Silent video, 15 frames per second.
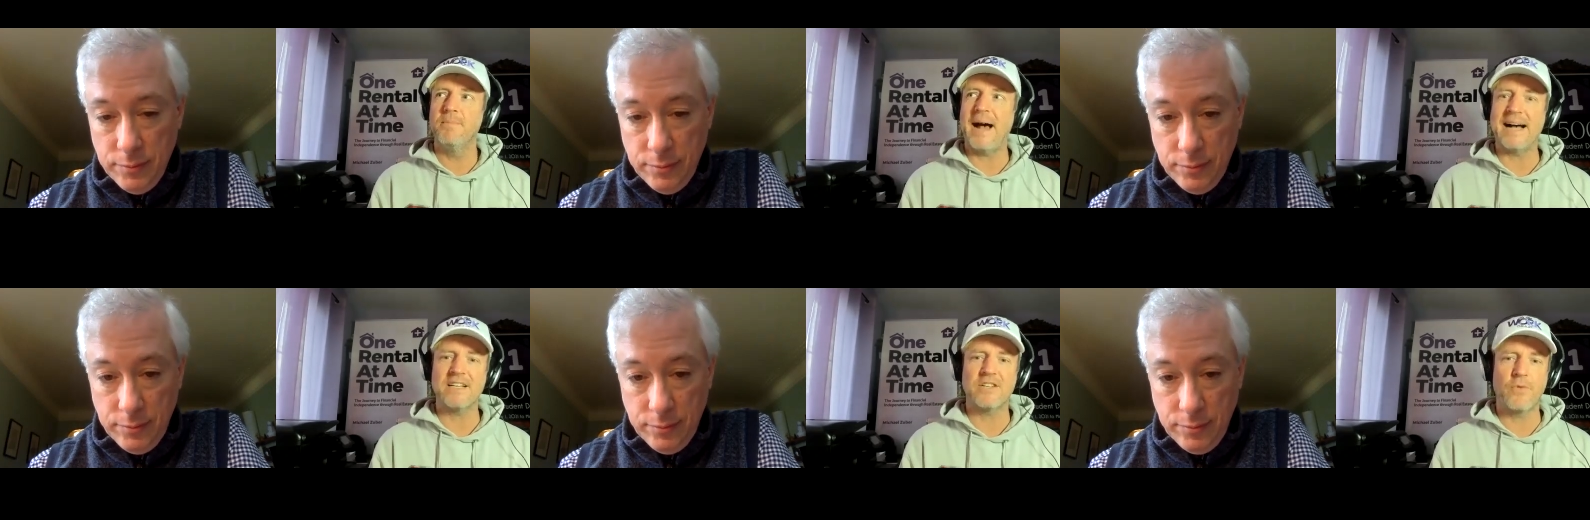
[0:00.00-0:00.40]

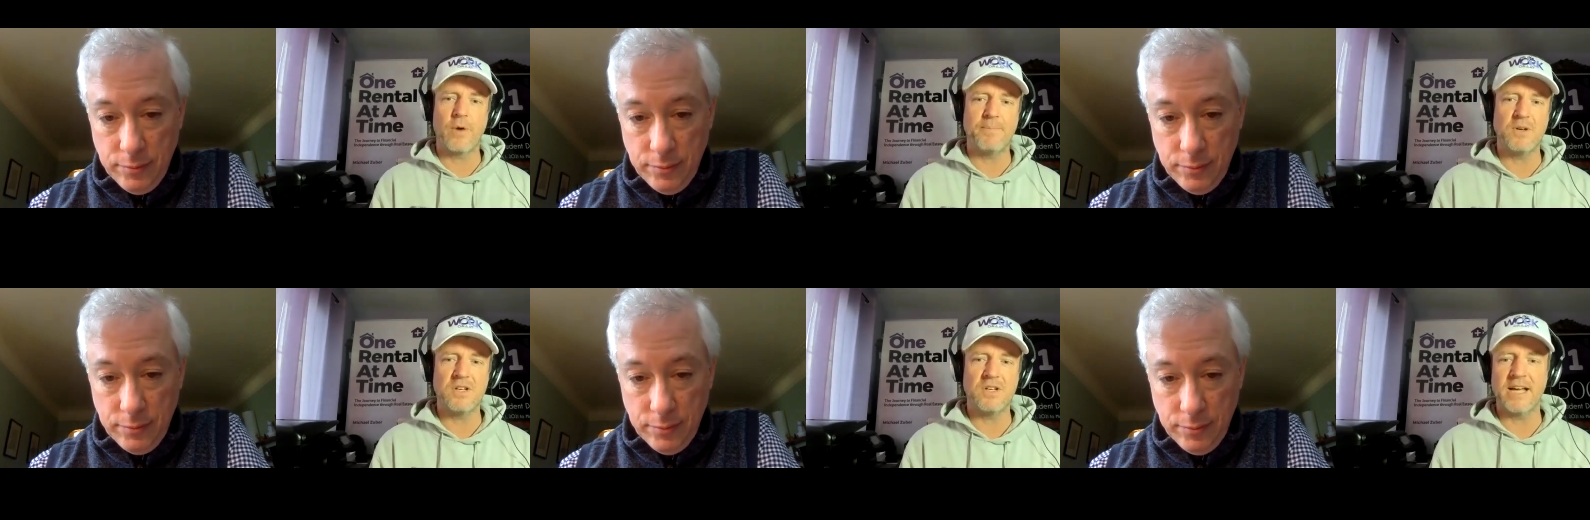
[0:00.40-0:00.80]
Speaker 1: past
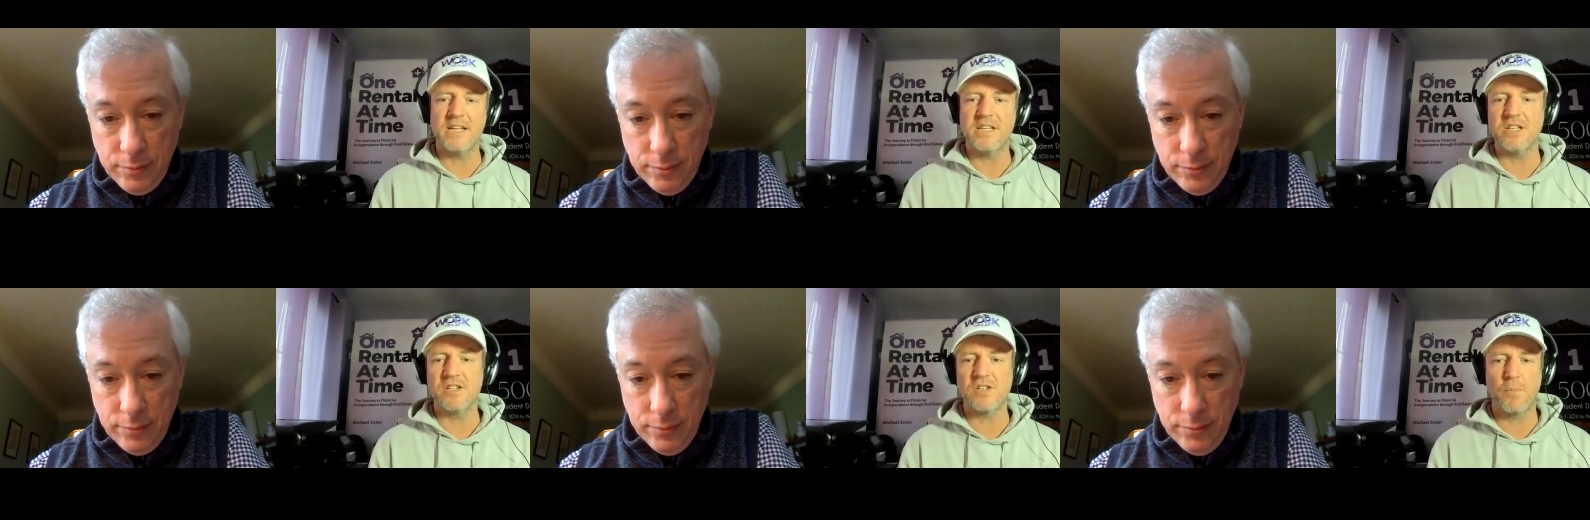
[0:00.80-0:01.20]

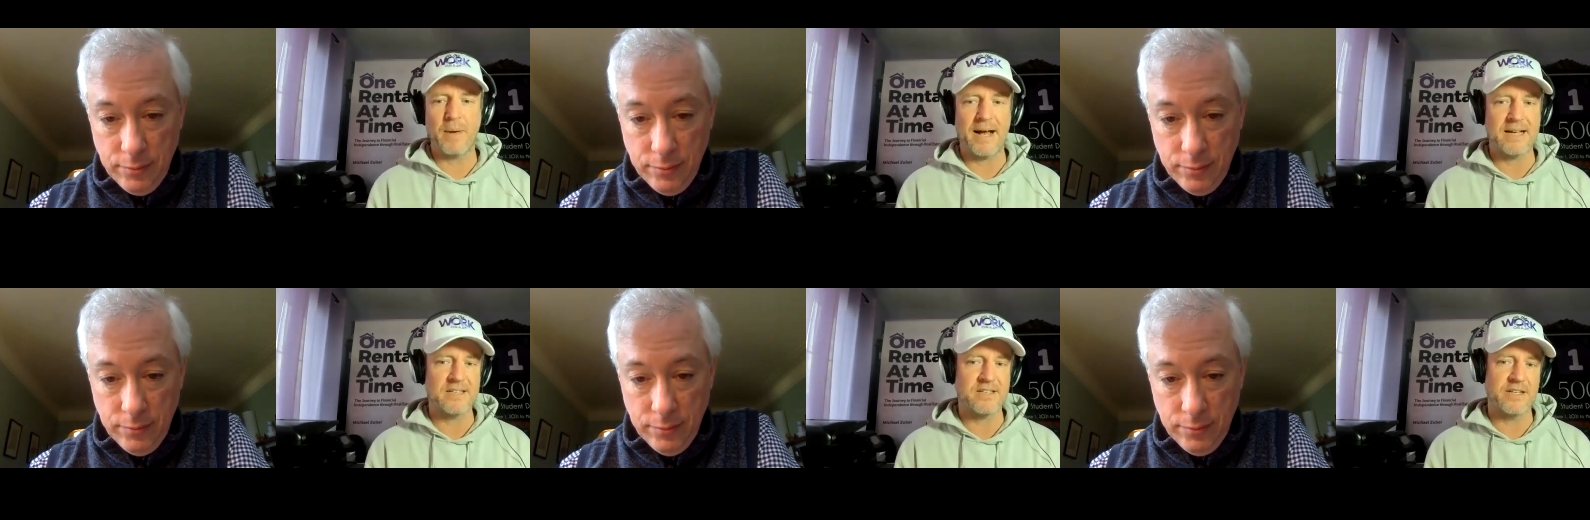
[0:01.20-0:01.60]
reputations and
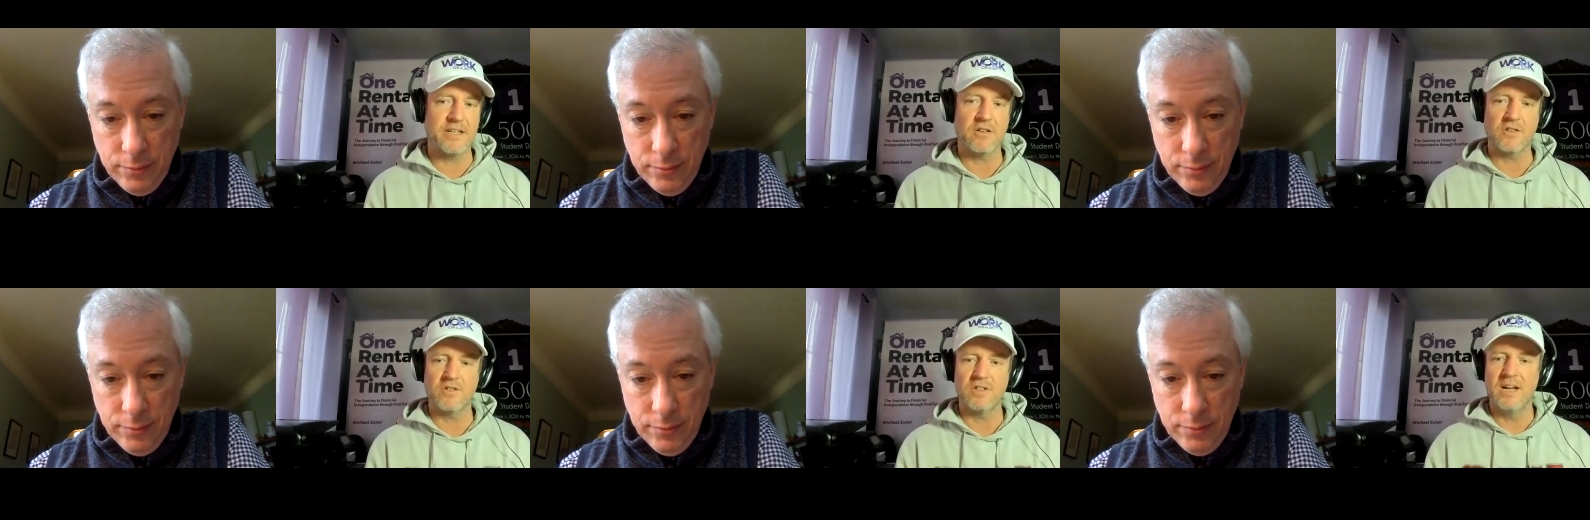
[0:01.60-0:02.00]
past
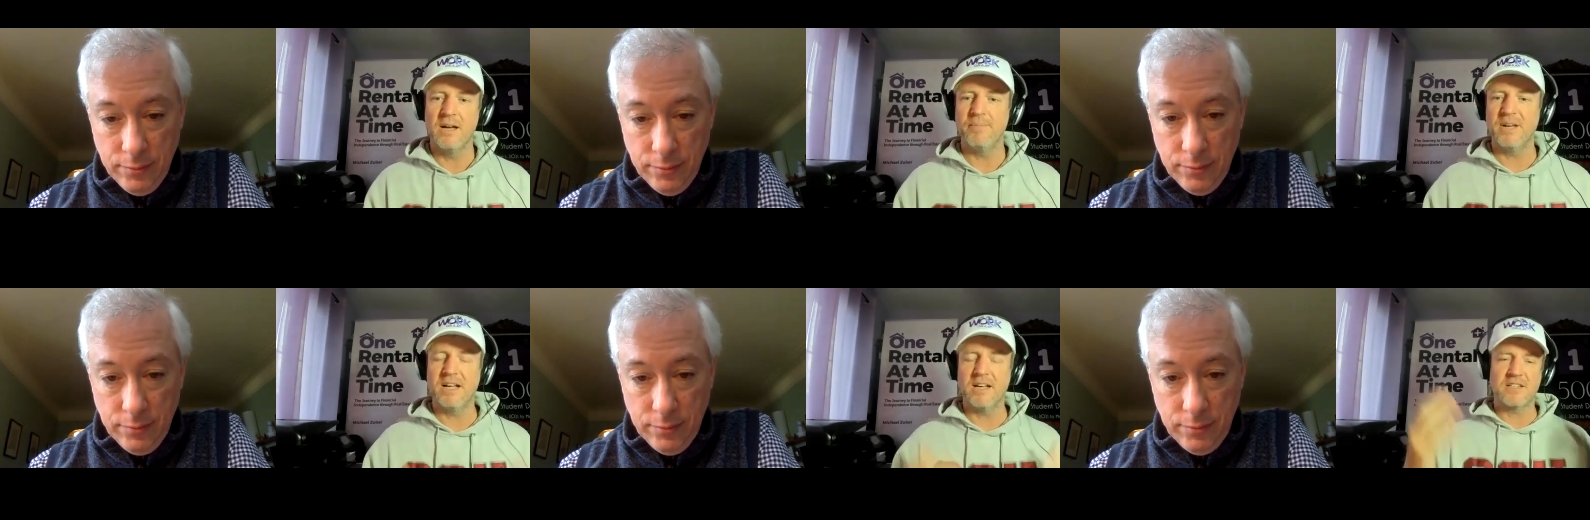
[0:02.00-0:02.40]
deals
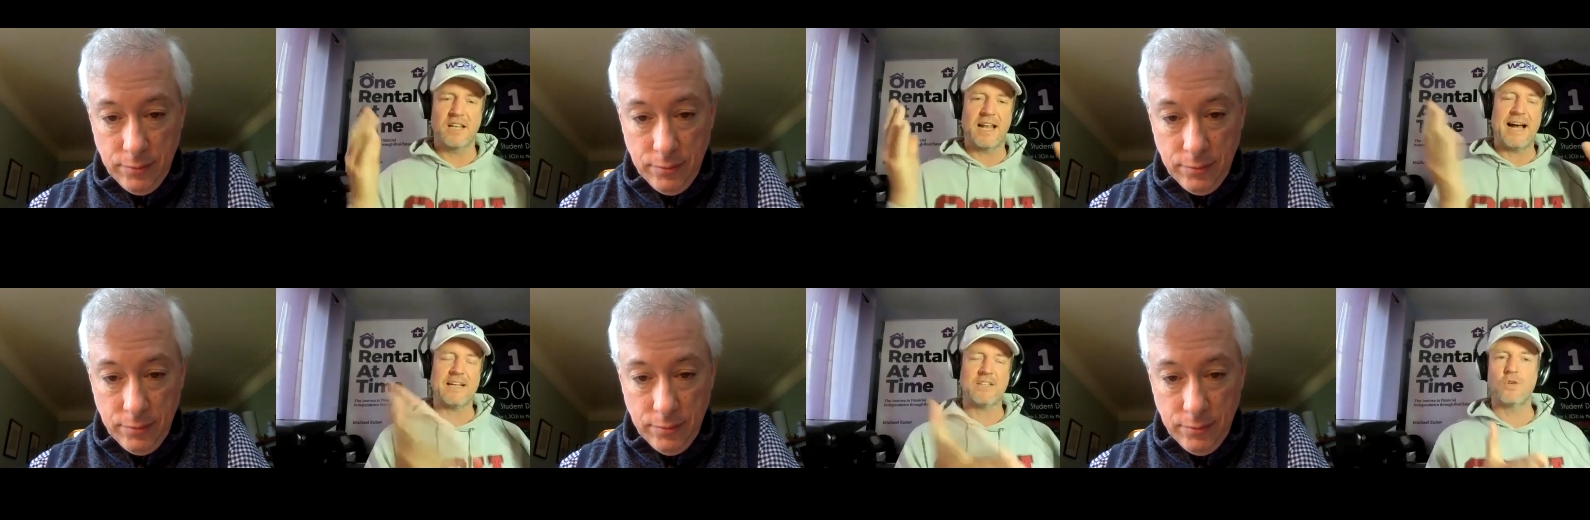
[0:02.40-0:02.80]
because the
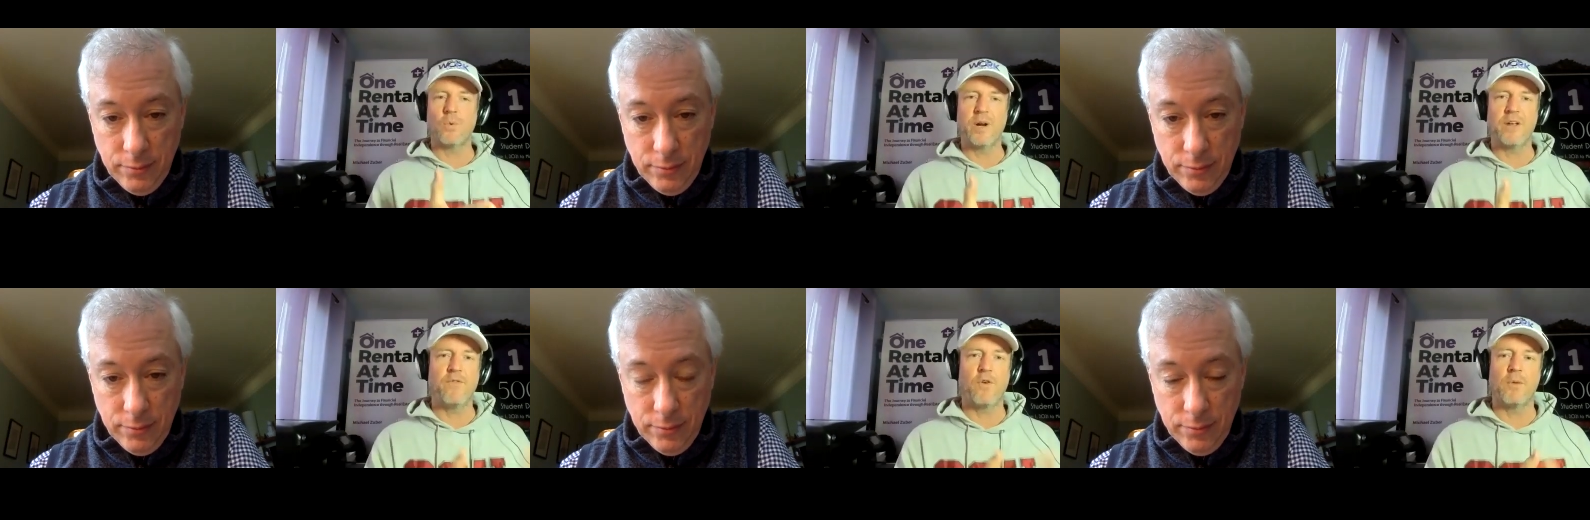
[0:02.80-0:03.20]
last
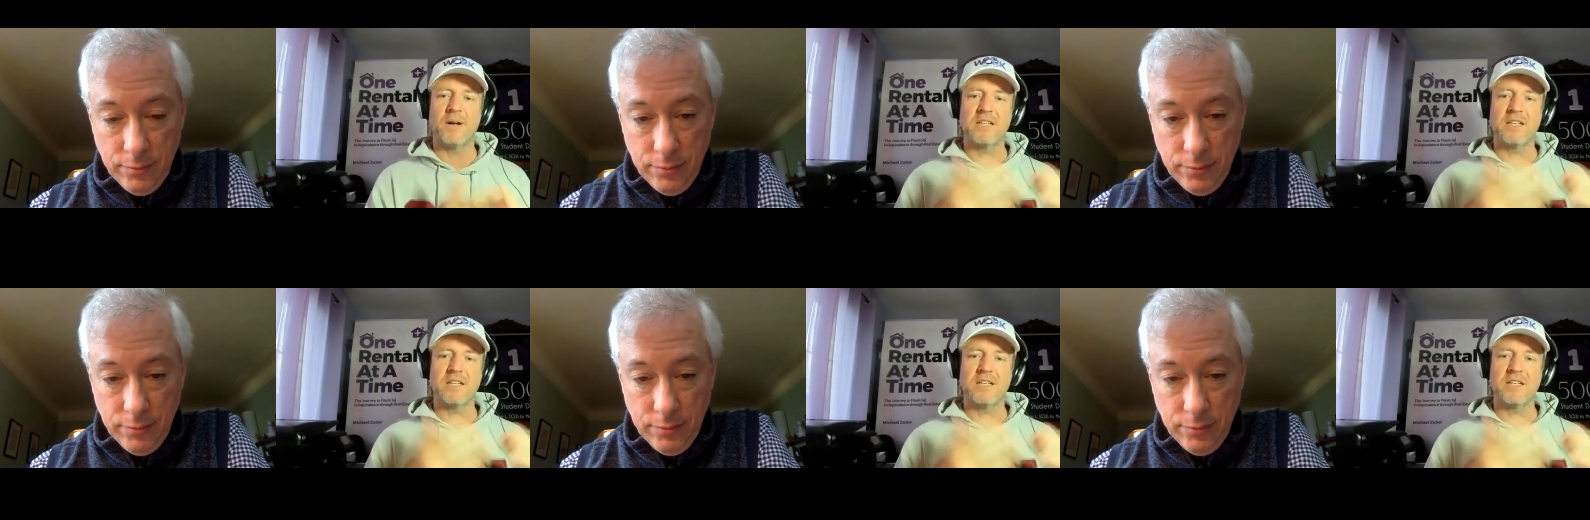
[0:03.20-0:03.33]
24